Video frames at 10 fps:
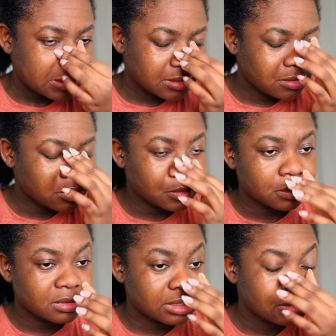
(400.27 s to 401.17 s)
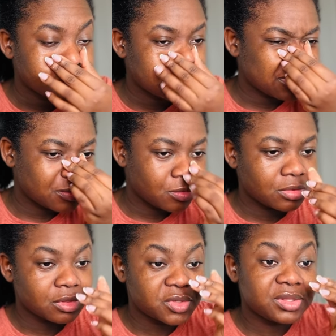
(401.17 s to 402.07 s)
or
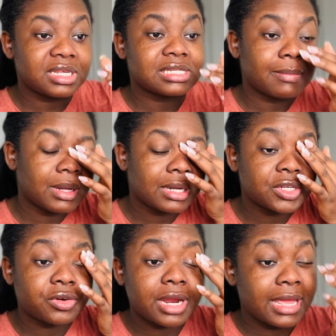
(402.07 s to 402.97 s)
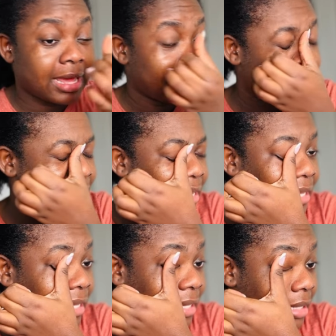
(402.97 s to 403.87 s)
two things about natural hair. Like,
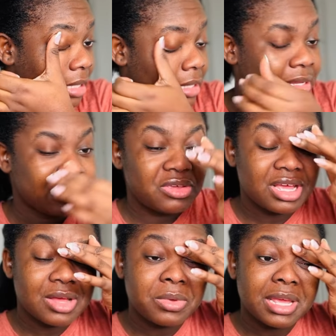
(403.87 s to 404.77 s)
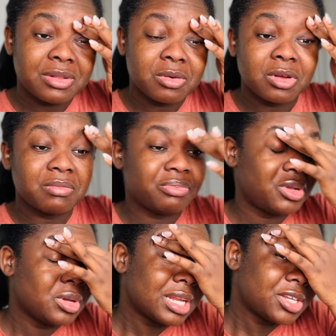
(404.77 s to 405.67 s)
you can't wear, don't bring
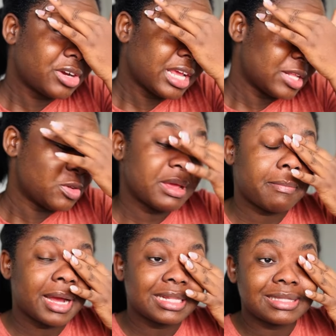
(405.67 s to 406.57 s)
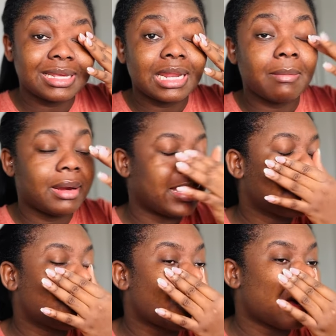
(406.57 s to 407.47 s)
your natural hair to my party. And I'm like,
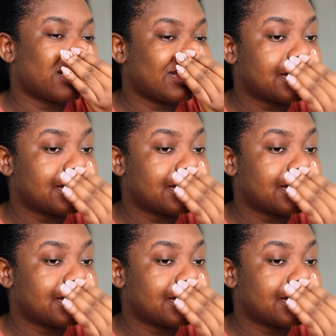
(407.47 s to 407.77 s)
what?